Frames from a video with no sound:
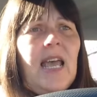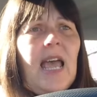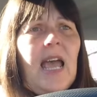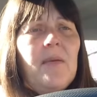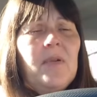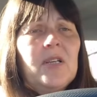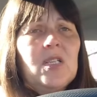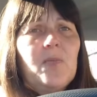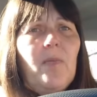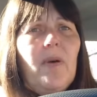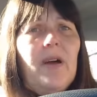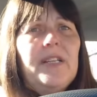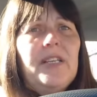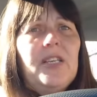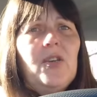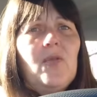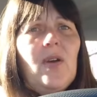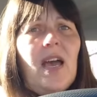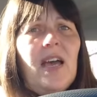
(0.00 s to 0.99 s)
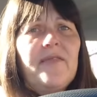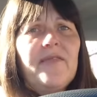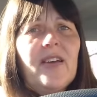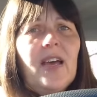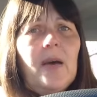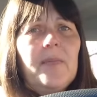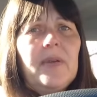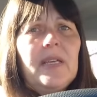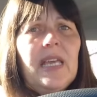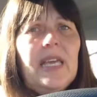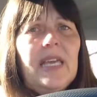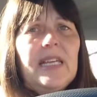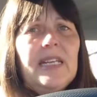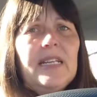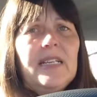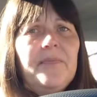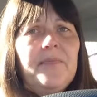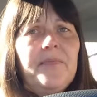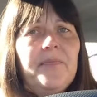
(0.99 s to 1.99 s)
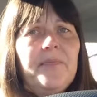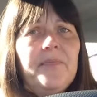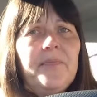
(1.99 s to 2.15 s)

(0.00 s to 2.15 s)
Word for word: How much money you have coming in?